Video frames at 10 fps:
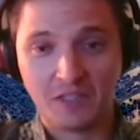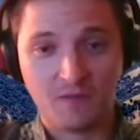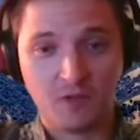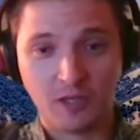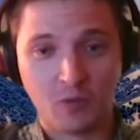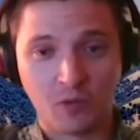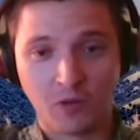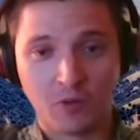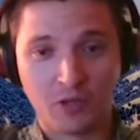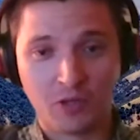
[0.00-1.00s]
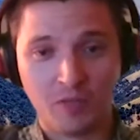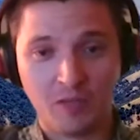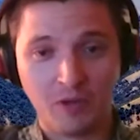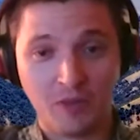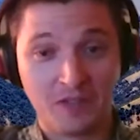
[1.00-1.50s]
If you're going to work with other
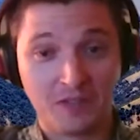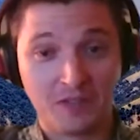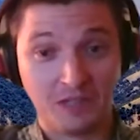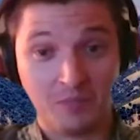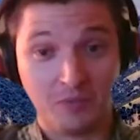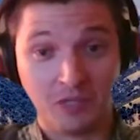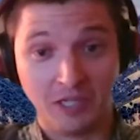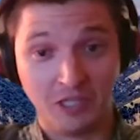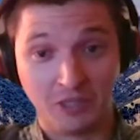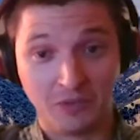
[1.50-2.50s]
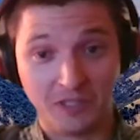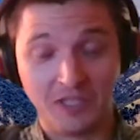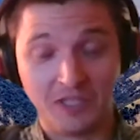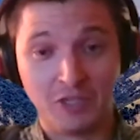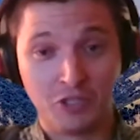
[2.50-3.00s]
people, and this is a broad
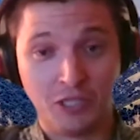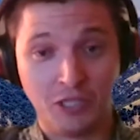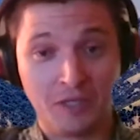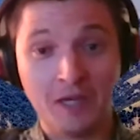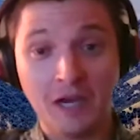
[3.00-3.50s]
generalization here,